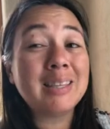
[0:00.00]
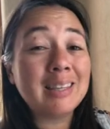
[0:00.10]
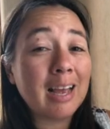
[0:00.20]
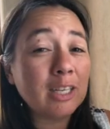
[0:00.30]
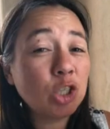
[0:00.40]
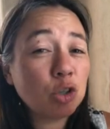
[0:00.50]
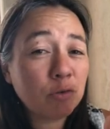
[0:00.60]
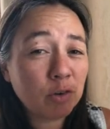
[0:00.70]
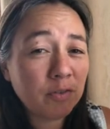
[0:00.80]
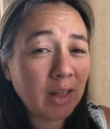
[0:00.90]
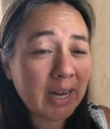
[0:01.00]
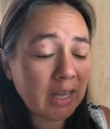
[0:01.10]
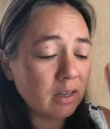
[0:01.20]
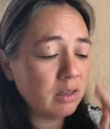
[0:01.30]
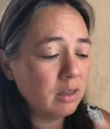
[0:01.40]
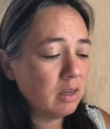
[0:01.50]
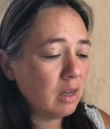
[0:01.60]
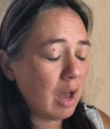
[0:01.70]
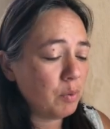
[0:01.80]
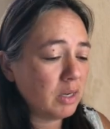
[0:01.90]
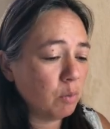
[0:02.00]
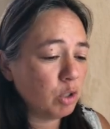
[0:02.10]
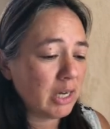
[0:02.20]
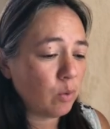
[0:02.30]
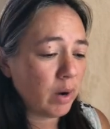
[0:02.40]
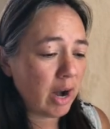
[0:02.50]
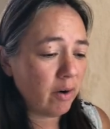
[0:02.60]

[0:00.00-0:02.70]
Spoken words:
potential for flooding. I would double check what